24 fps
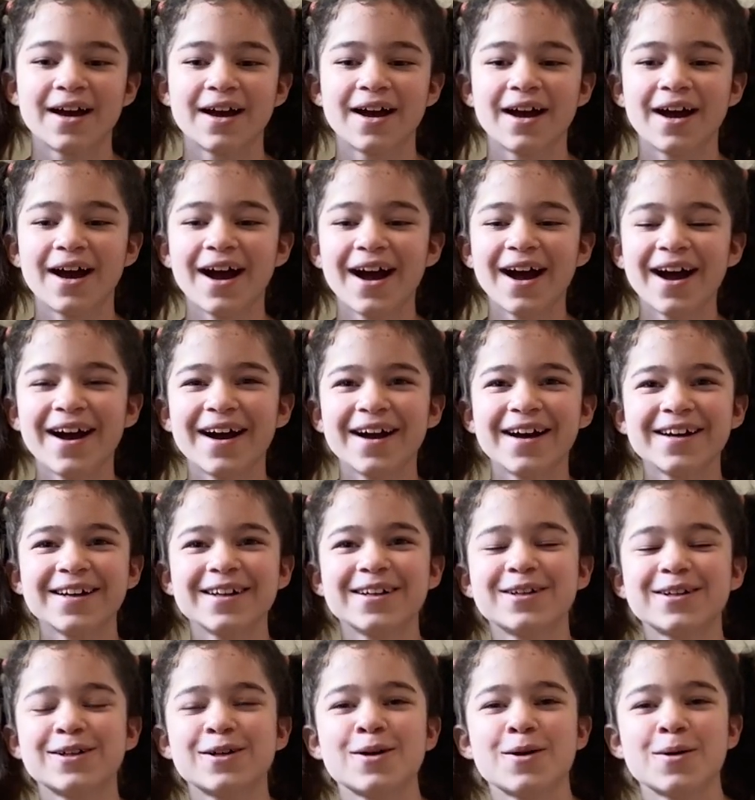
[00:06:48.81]
Hi,
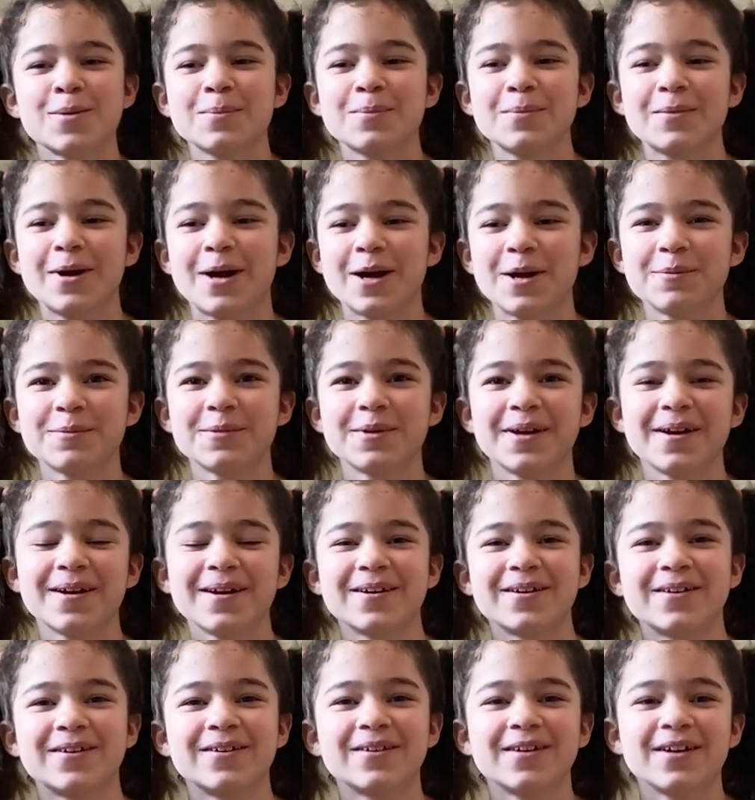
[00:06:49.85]
I'm
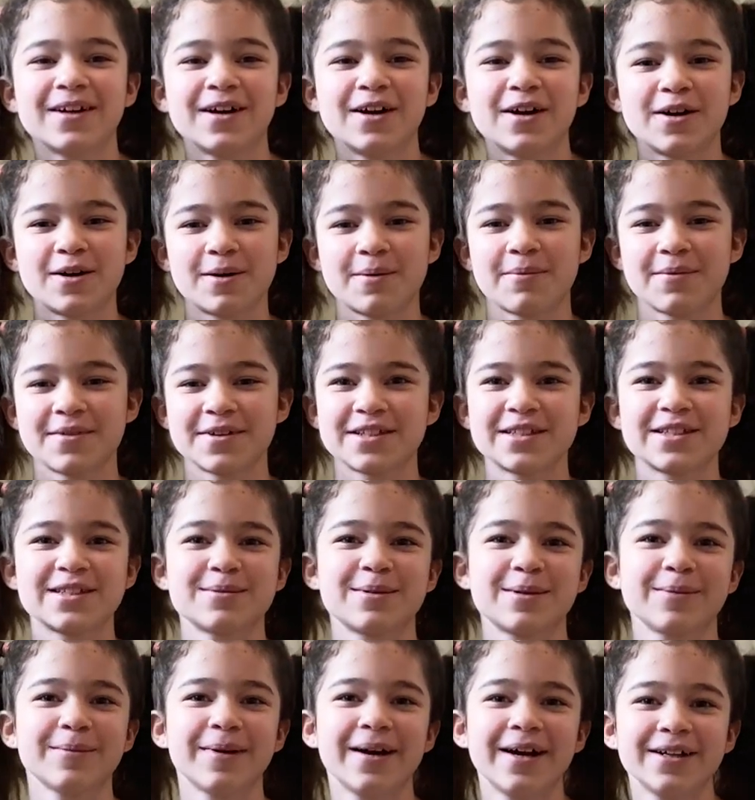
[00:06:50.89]
Yale. This is my
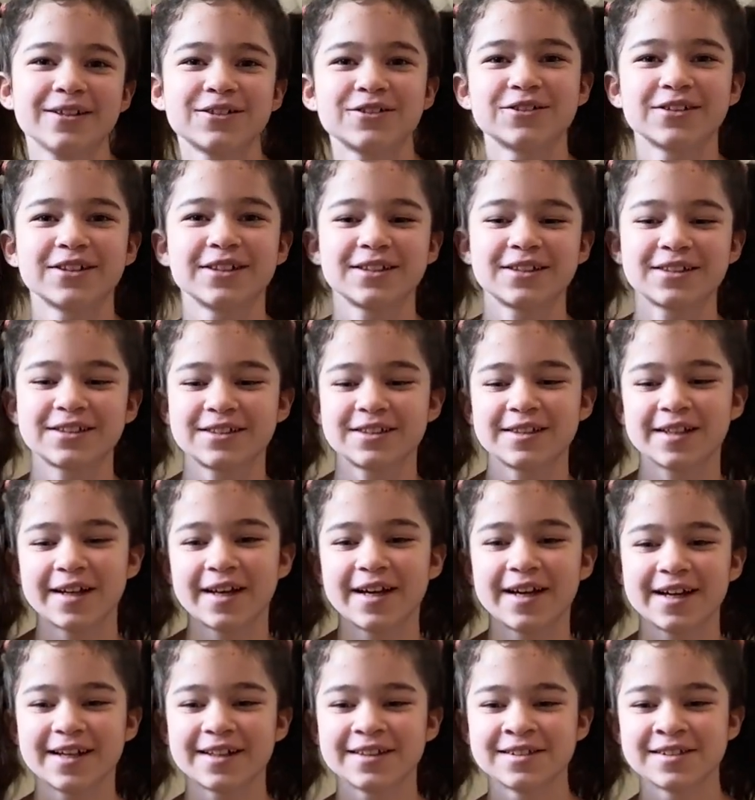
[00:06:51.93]
mattress,
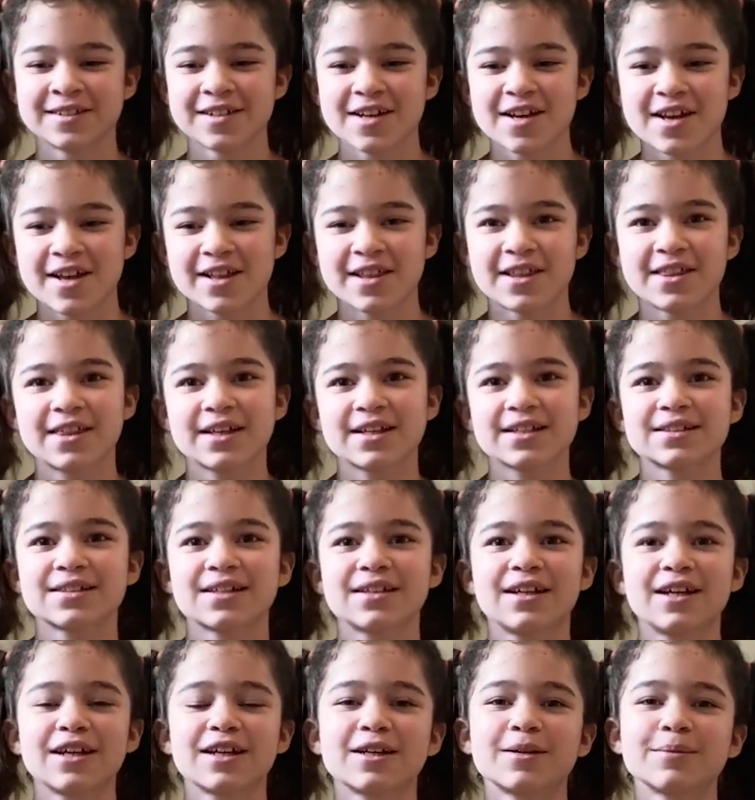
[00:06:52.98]
and the things
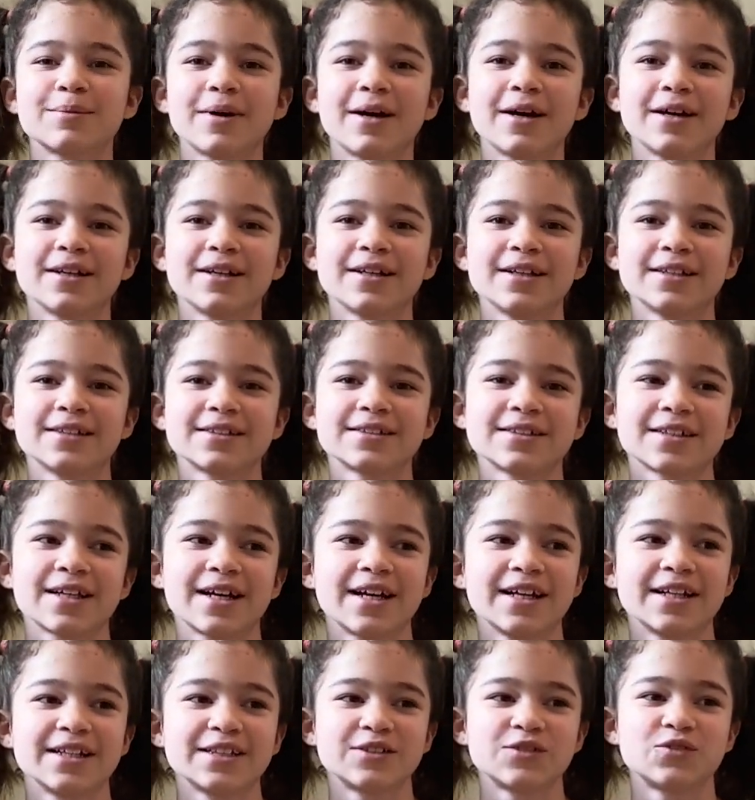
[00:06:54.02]
I like about it is
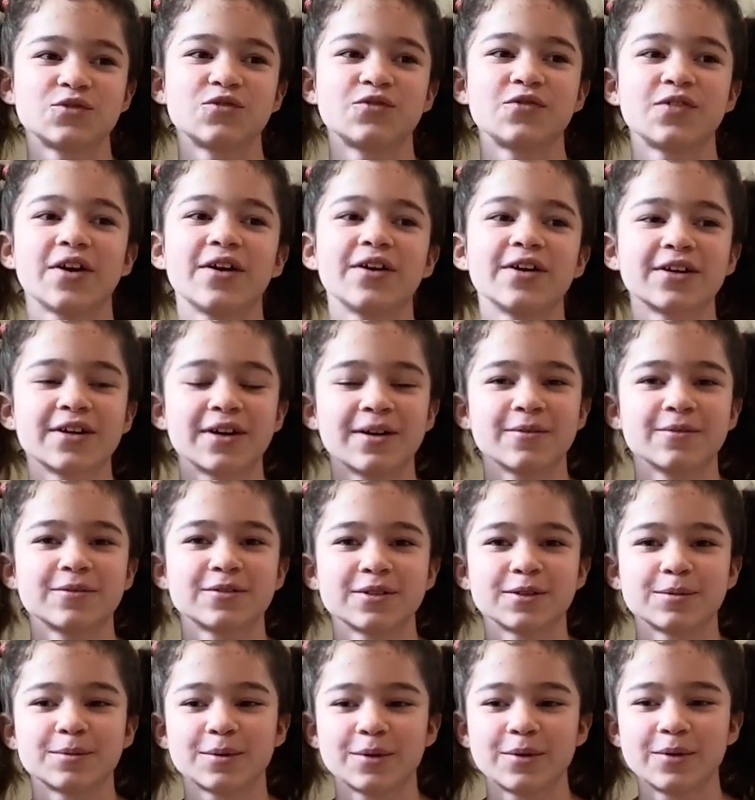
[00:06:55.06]
that it's very
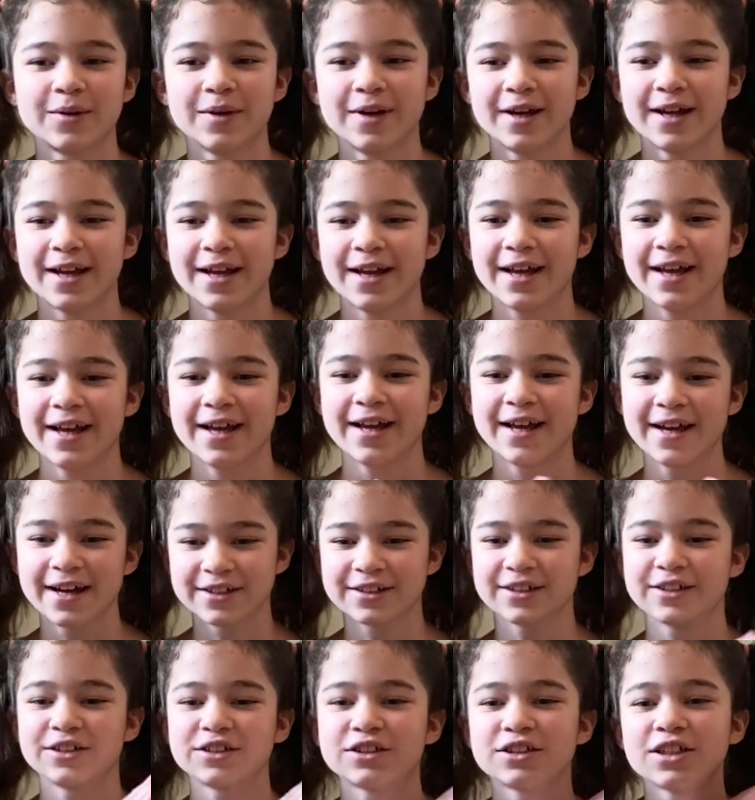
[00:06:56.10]
comfortable, and
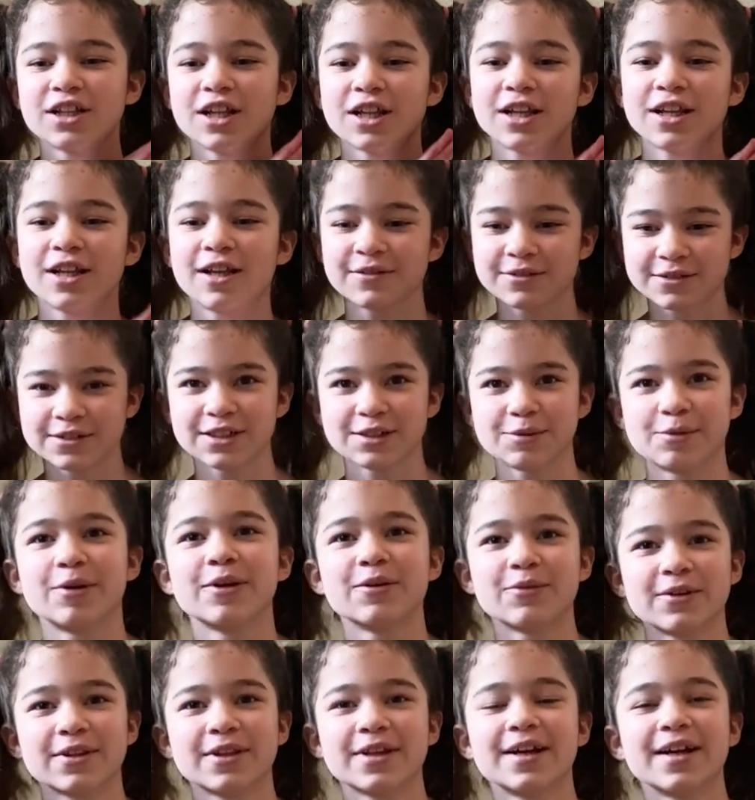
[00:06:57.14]
I just love sleeping
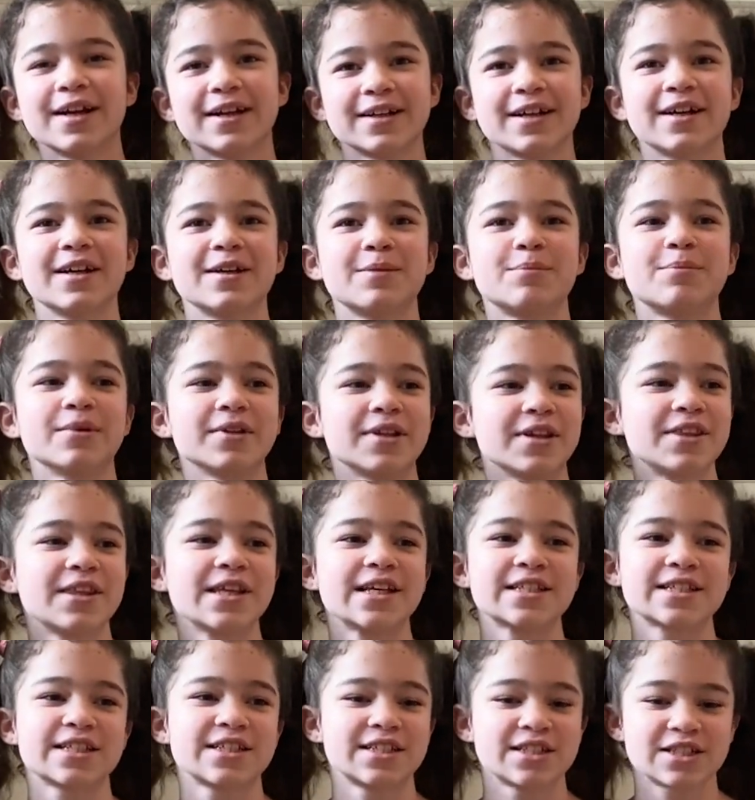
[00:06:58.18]
with it at night. But the
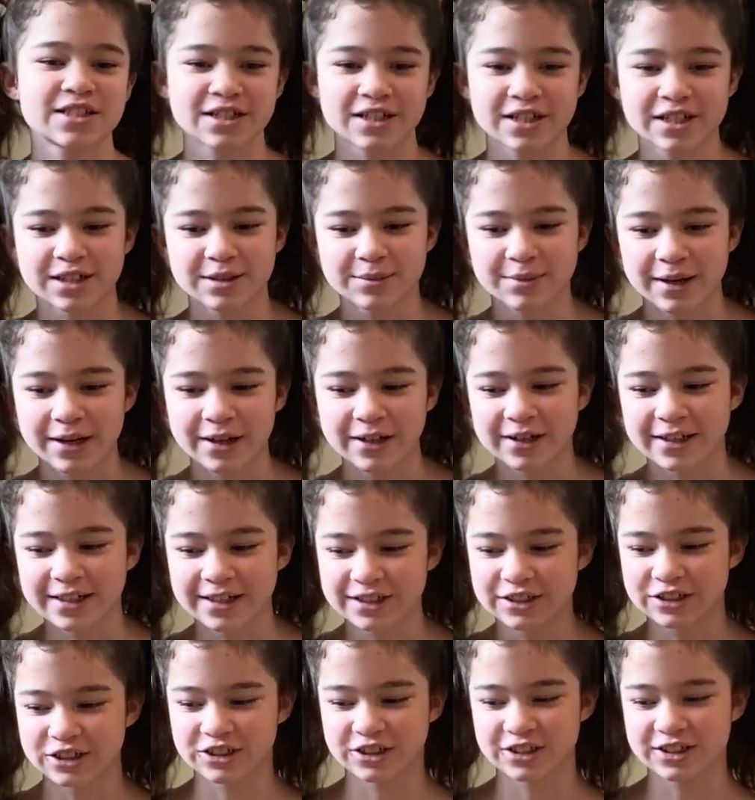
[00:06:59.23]
things I dislike about it
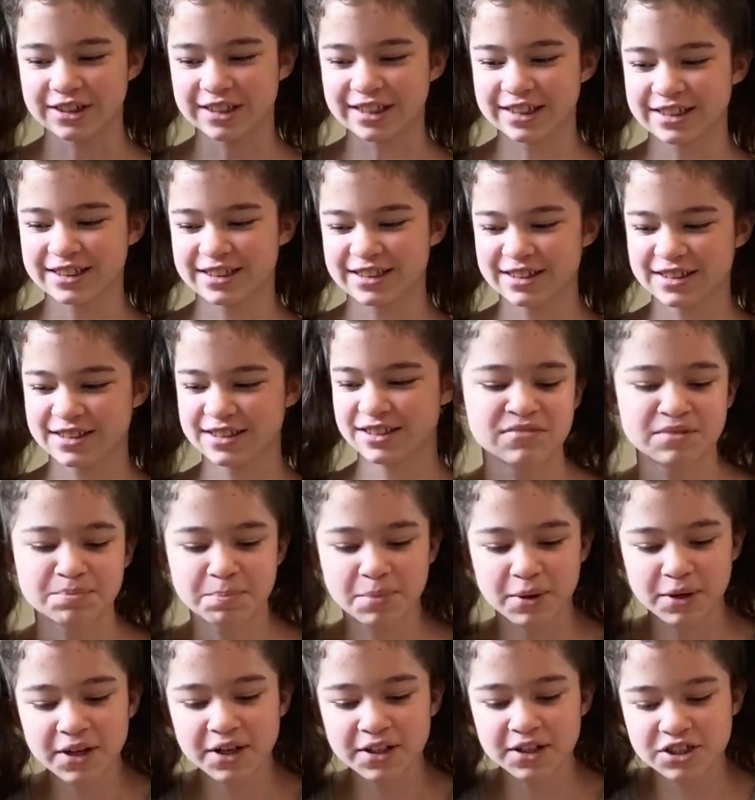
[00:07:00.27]
is just like
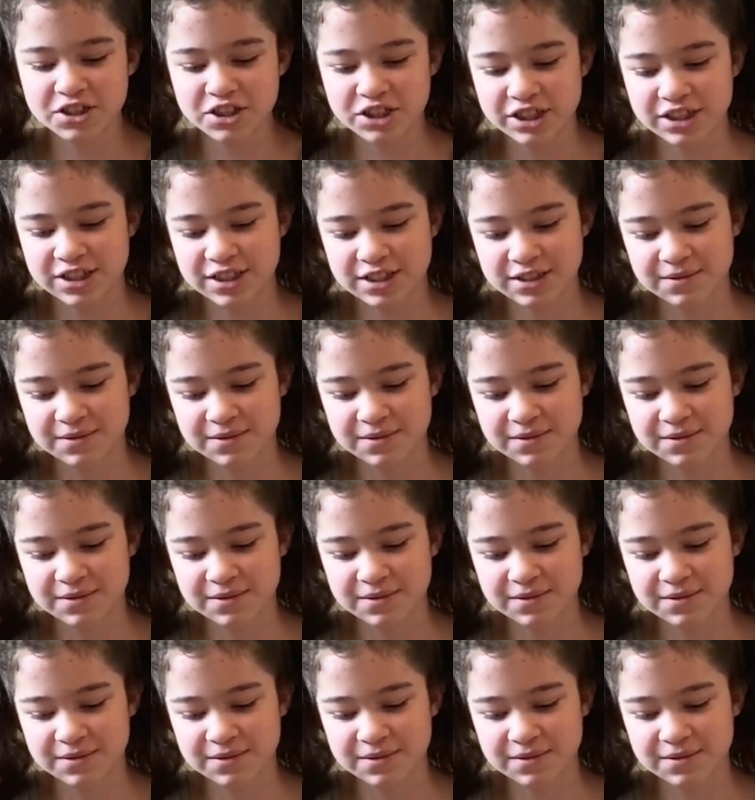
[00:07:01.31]
putting on the sheets is